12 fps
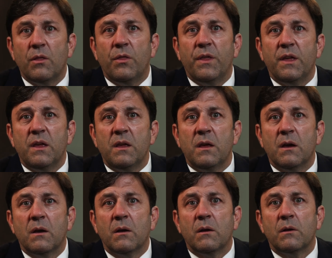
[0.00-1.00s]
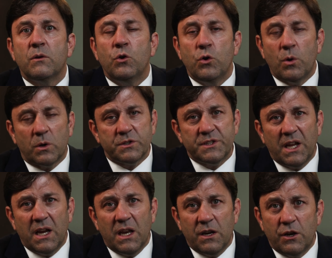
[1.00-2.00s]
the New York
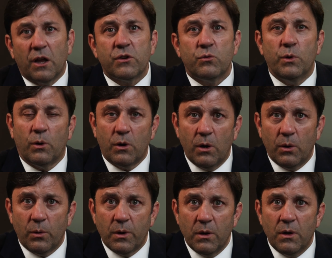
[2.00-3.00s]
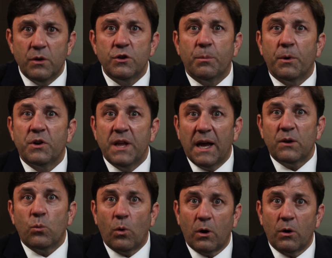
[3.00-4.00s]
State Industrial Code to
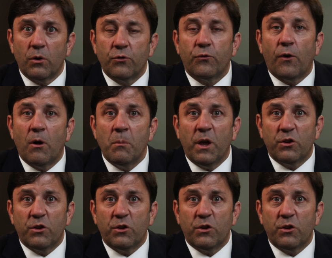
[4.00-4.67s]
protect workers from